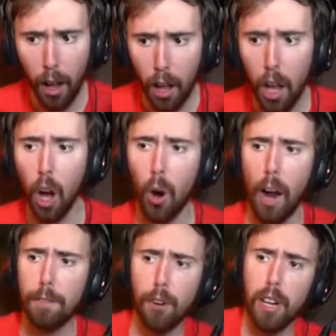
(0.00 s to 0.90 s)
Oh,
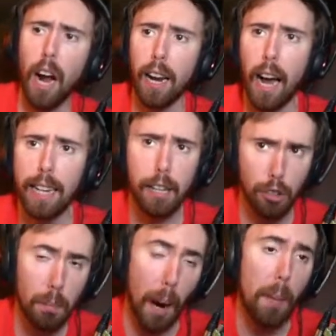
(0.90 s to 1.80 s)
I forgot. I guess
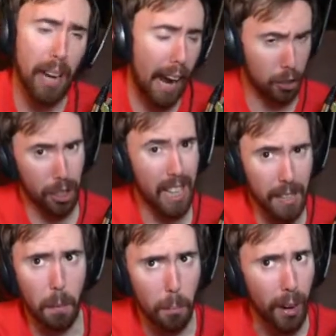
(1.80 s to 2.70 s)
you probably actually didn't
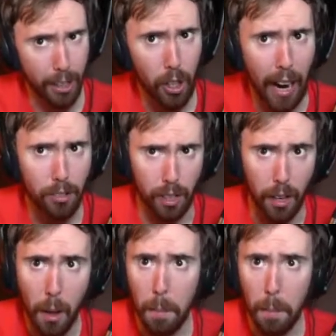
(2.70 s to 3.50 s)
even play Classic.